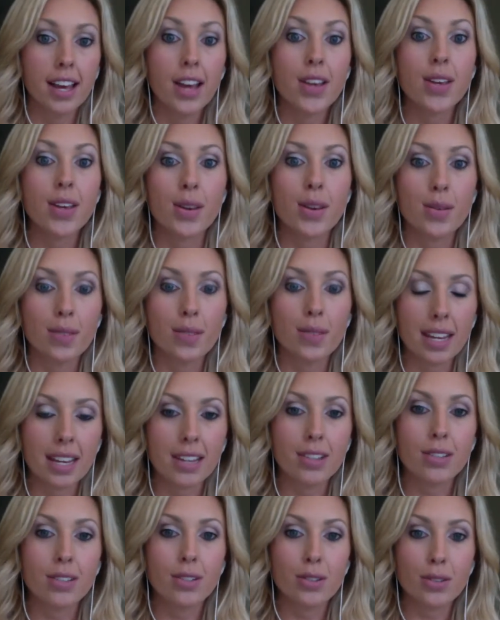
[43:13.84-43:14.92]
You
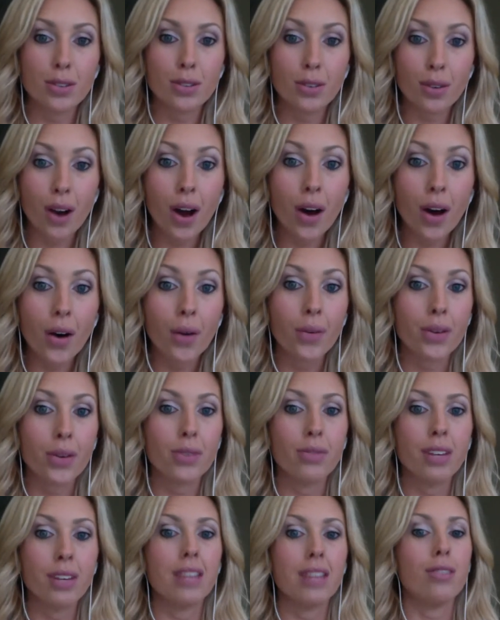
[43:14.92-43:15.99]
need to grow.
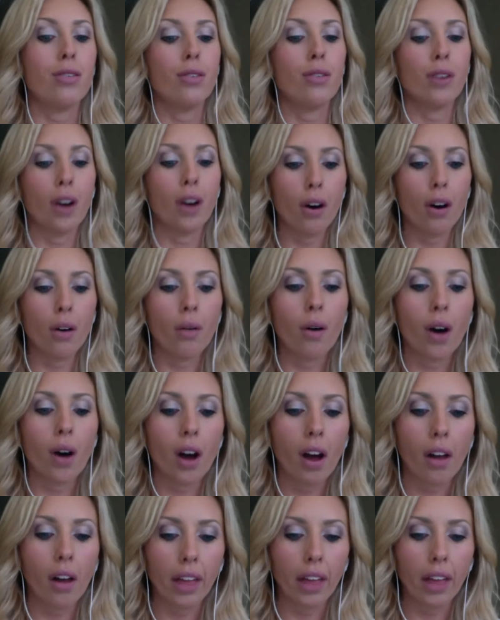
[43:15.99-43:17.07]
You need to go
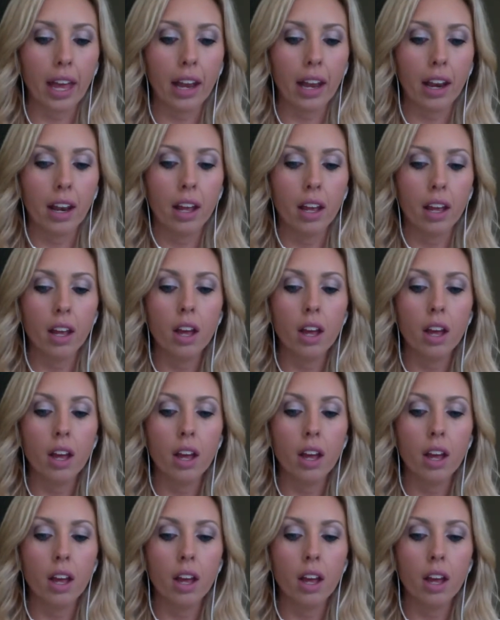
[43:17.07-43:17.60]
all in.